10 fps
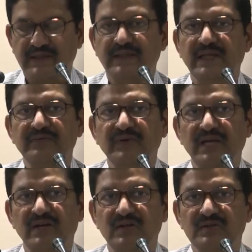Then we
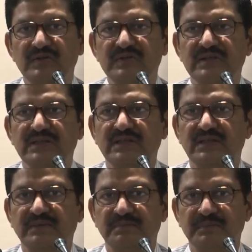are also
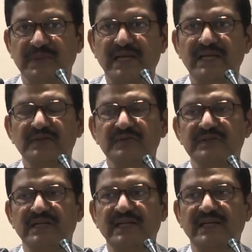uh, planning to
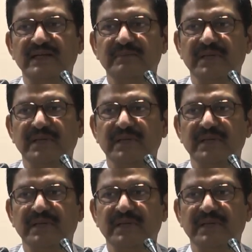study,